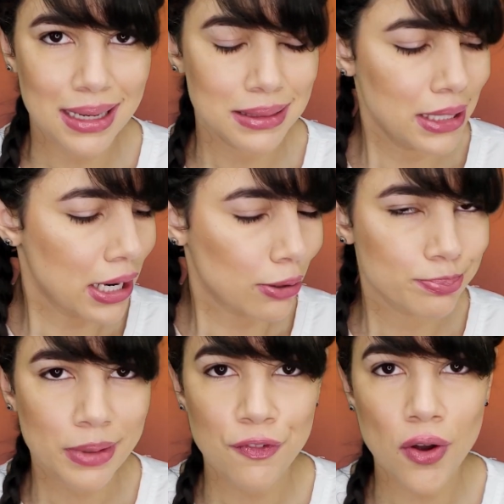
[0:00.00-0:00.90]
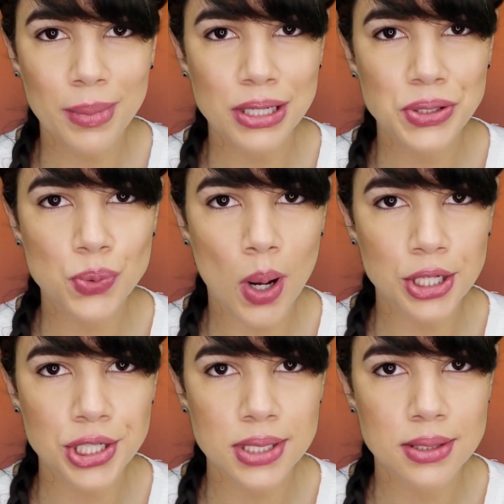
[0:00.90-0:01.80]
You know, if you want me to do
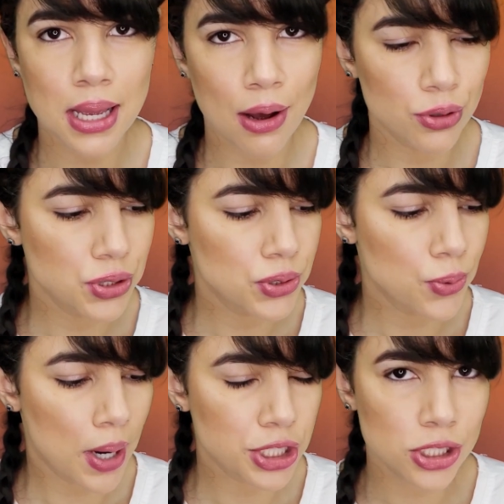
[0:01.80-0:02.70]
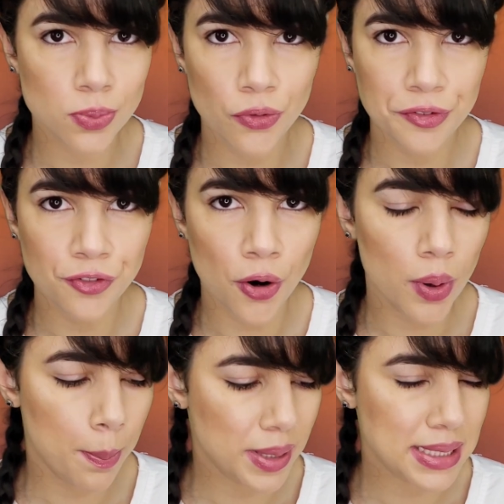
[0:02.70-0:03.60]
swatches, I'll do swatches moving
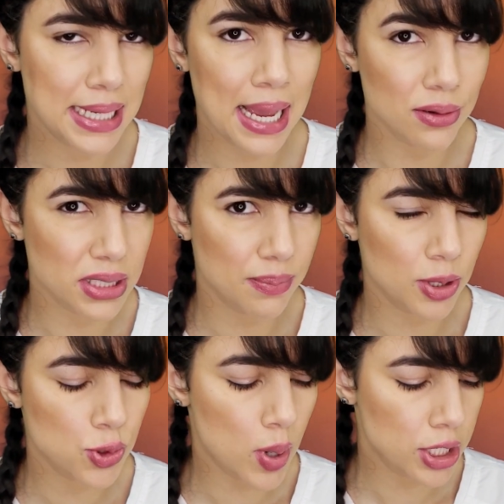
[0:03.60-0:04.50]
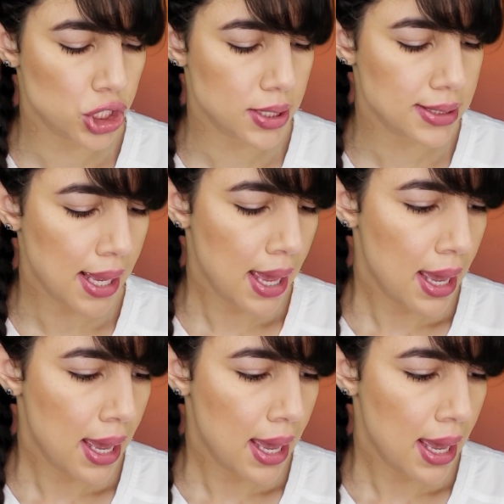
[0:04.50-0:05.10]
forward, but today I'll skip the swatches.